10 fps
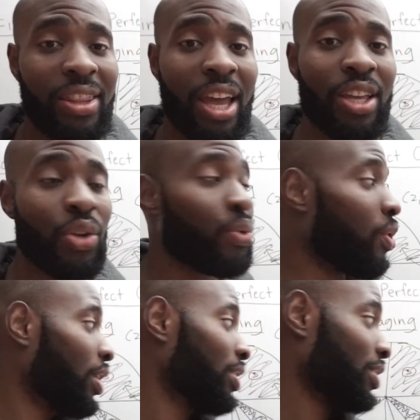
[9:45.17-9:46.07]
that
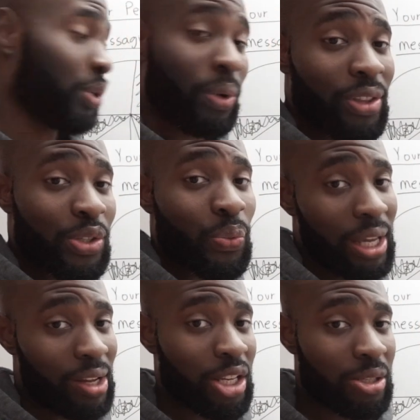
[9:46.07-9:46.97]
you are doing this
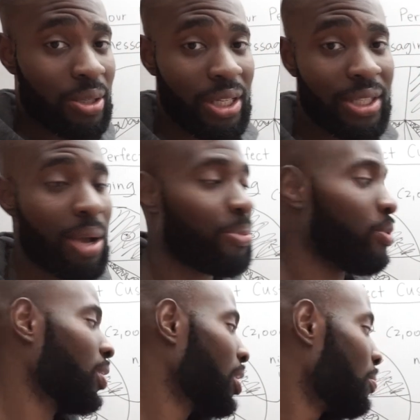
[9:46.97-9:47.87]
weight loss
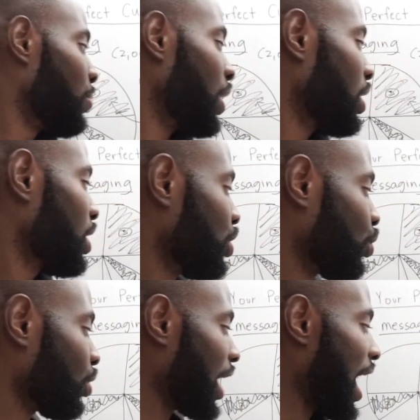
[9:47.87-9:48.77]
example, but
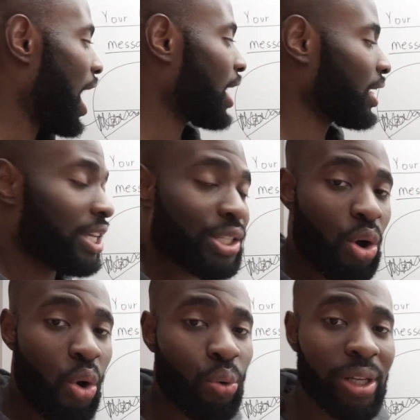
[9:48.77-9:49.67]
your ad
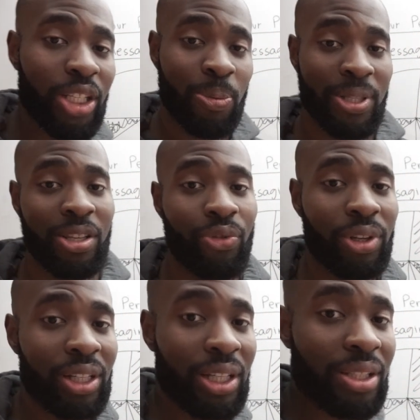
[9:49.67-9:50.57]
is only
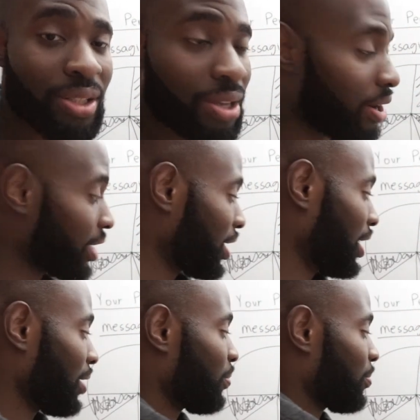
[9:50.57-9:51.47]
specifically
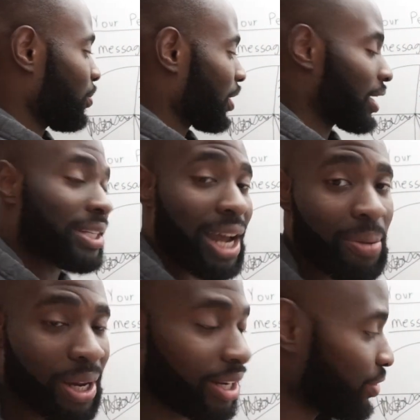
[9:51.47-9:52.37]
targeting people that are
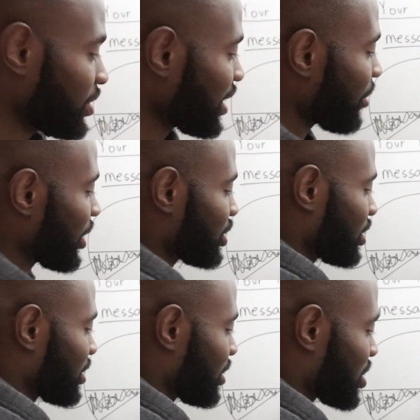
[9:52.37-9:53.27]
diabetic. You see how that's
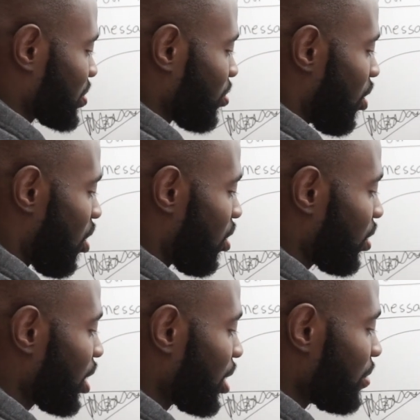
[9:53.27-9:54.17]
just a
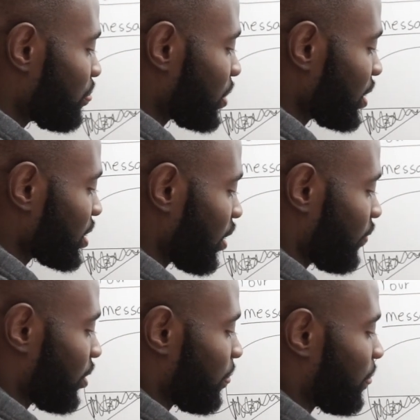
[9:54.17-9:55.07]
small piece
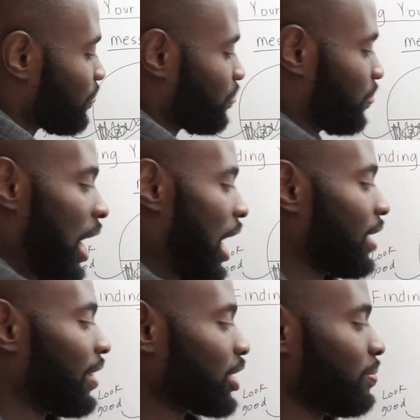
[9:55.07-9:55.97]
of the
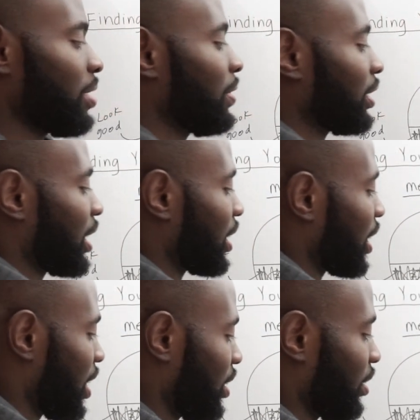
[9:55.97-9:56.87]
pie? That's maybe
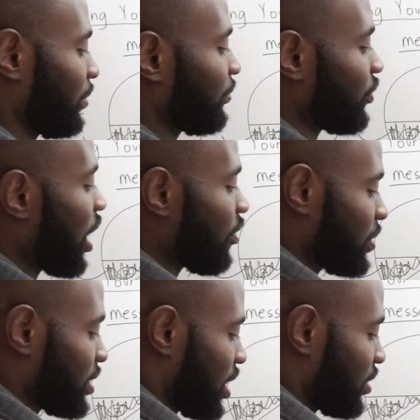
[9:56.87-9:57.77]
like,
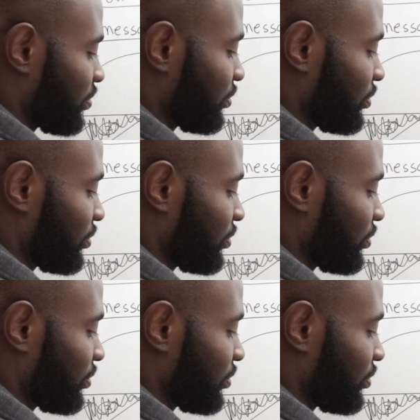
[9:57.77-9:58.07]
5%,